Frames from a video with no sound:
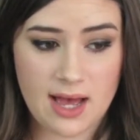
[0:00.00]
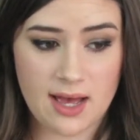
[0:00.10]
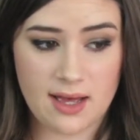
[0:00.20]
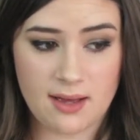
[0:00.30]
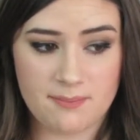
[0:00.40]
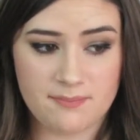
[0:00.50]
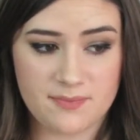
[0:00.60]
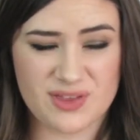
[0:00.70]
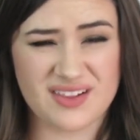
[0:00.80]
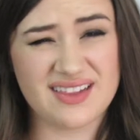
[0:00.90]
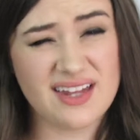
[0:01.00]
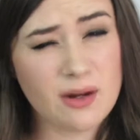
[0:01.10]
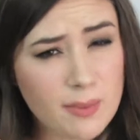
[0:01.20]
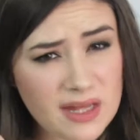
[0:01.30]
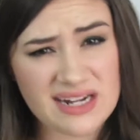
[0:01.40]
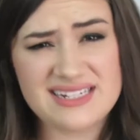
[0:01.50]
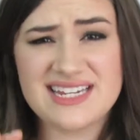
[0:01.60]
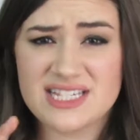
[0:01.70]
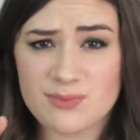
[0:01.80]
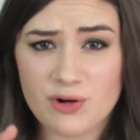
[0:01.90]
with a
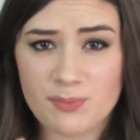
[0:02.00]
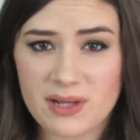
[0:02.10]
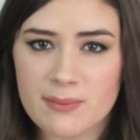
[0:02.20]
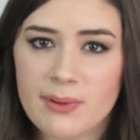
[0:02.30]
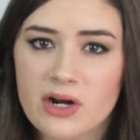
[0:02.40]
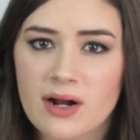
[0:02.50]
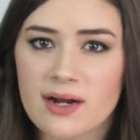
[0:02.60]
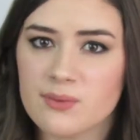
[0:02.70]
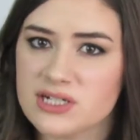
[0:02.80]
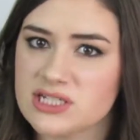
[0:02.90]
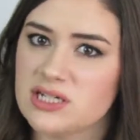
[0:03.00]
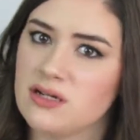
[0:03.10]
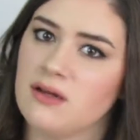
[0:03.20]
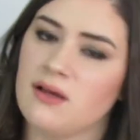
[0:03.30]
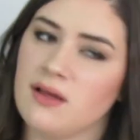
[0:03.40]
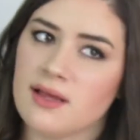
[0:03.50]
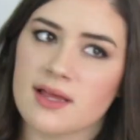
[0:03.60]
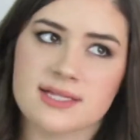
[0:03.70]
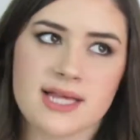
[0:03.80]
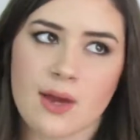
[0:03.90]
teaspoon of peanut butter on it, which
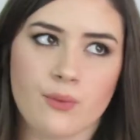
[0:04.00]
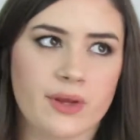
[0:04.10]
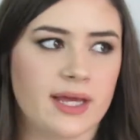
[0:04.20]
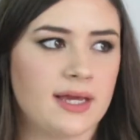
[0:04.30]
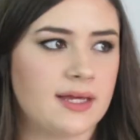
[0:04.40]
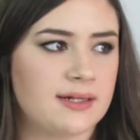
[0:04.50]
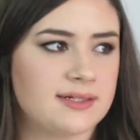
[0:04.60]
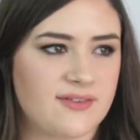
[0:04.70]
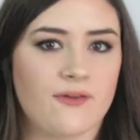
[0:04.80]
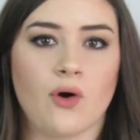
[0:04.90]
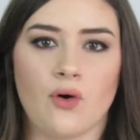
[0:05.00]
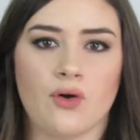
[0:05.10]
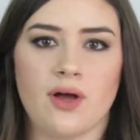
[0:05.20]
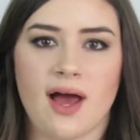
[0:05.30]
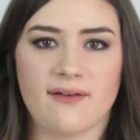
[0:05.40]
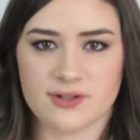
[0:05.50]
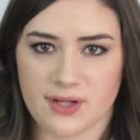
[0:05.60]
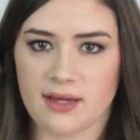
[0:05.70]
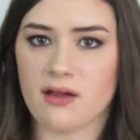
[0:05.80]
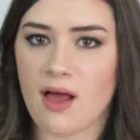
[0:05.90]
is like really difficult after
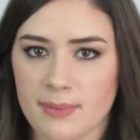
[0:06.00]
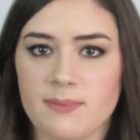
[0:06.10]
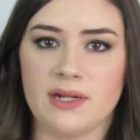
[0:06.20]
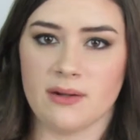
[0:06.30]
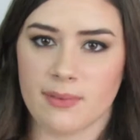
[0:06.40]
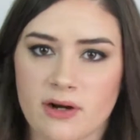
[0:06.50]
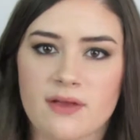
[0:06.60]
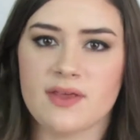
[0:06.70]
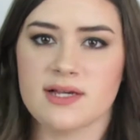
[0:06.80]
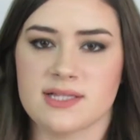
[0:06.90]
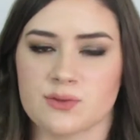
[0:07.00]
like globbing peanut butter on things.